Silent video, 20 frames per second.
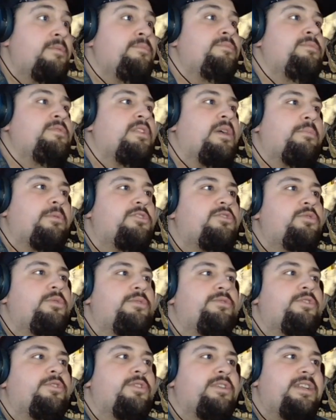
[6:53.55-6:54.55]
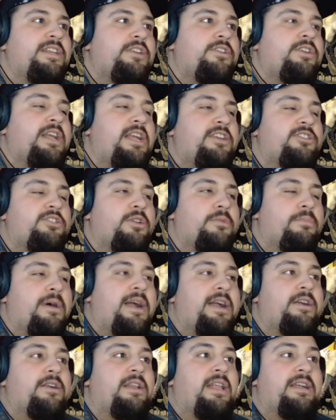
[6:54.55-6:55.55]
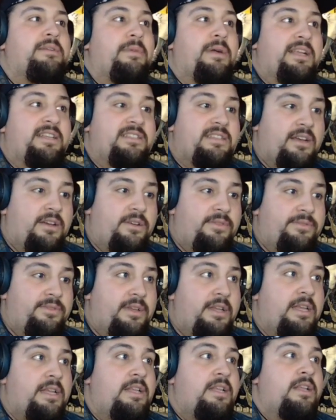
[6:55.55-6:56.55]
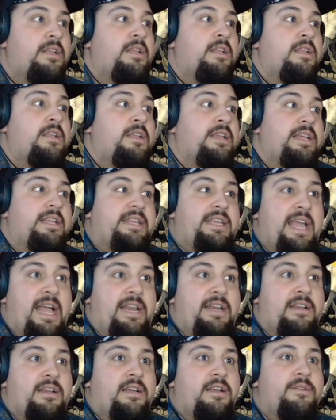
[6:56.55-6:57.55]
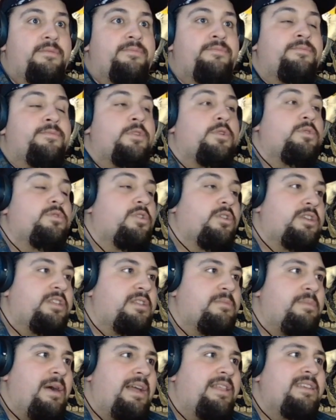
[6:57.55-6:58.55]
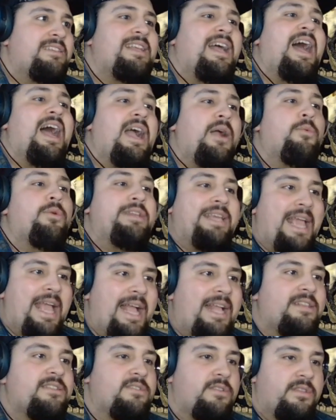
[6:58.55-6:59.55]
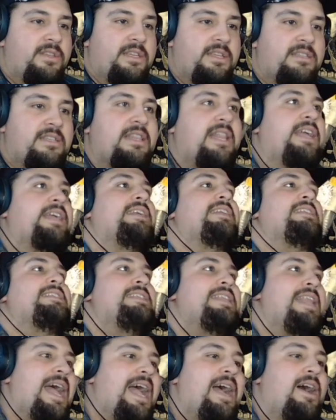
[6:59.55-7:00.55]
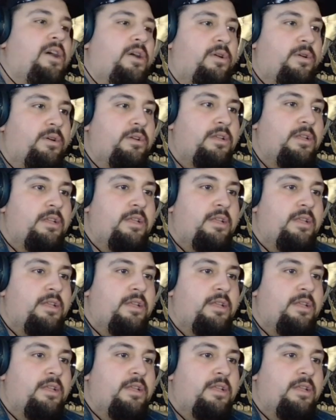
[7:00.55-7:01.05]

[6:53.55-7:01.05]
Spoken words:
Number two, if you're an international buyer like myself in Canada who's looking to buy this, I would cancel this like now.